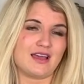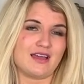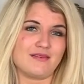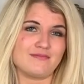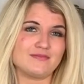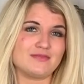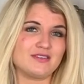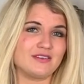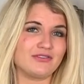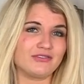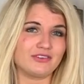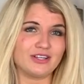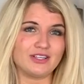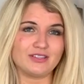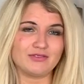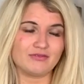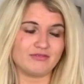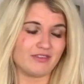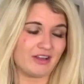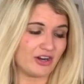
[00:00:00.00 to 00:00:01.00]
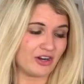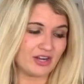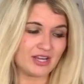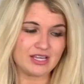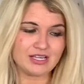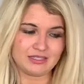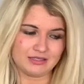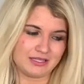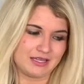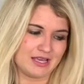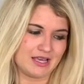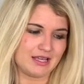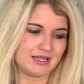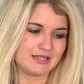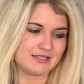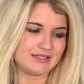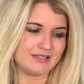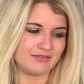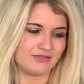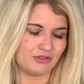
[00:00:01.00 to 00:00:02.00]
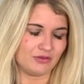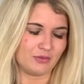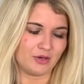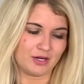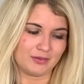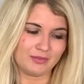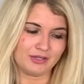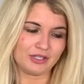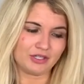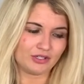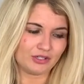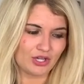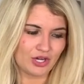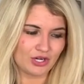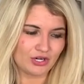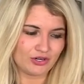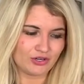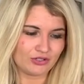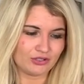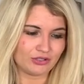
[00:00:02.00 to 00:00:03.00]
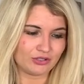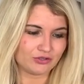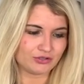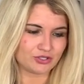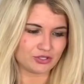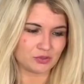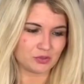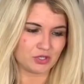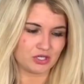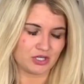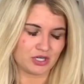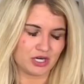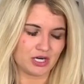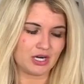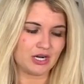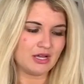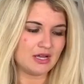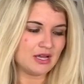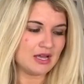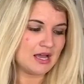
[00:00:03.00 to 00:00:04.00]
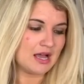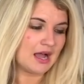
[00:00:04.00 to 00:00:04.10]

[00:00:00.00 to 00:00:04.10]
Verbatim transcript: Um, different varying lengths if you want them a little longer, a little shorter.